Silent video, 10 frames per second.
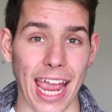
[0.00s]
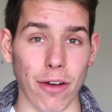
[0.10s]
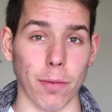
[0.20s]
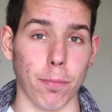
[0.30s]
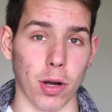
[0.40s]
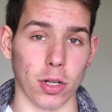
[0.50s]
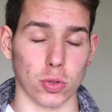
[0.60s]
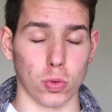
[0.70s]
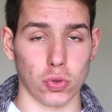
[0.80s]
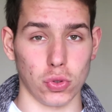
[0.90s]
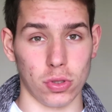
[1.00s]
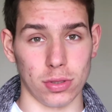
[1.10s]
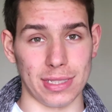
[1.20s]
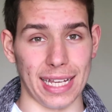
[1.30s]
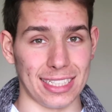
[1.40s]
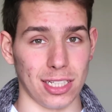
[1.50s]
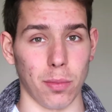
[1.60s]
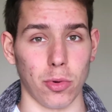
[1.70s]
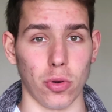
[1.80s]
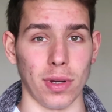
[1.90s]
Dairy products also contain
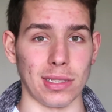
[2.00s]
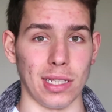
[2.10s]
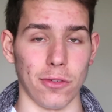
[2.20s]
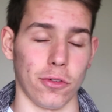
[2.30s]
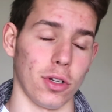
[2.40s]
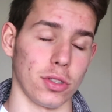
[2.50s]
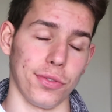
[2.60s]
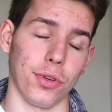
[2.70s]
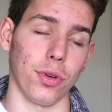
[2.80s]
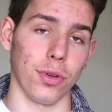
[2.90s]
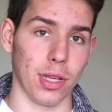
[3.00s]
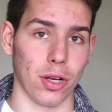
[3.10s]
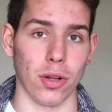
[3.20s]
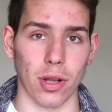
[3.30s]
some creatine for those of you who didn't